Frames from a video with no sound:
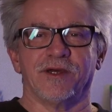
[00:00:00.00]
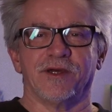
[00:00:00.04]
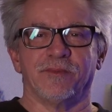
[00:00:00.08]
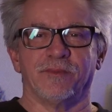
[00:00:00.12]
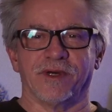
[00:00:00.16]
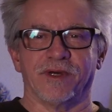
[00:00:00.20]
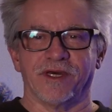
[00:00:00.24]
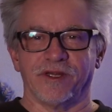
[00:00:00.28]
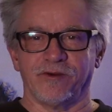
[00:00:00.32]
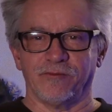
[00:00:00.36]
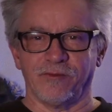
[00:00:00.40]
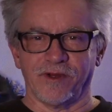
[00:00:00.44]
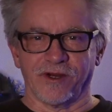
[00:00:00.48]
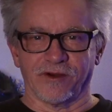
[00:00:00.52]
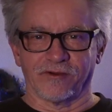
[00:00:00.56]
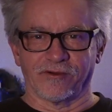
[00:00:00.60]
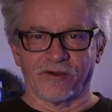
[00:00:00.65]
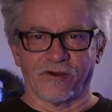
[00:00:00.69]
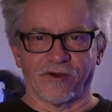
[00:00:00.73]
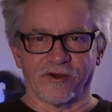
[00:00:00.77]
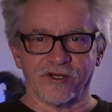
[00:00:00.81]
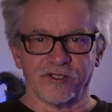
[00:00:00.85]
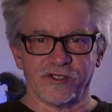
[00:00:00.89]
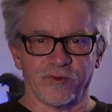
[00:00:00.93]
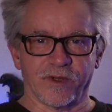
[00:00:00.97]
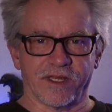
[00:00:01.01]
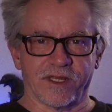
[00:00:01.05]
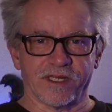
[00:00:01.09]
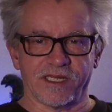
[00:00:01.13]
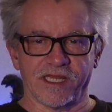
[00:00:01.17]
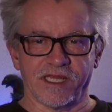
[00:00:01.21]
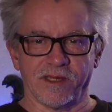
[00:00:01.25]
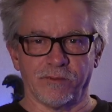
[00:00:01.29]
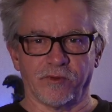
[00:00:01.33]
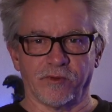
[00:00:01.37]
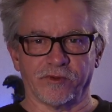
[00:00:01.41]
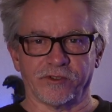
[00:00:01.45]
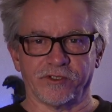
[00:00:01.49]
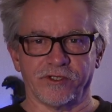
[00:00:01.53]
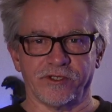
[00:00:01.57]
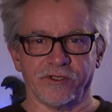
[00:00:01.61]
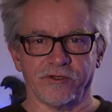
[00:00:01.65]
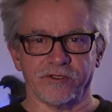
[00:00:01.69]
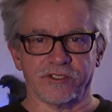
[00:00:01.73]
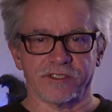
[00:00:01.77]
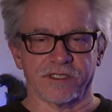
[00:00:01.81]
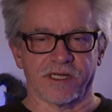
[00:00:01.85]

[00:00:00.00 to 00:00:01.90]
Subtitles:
But we are large, we contain multitudes,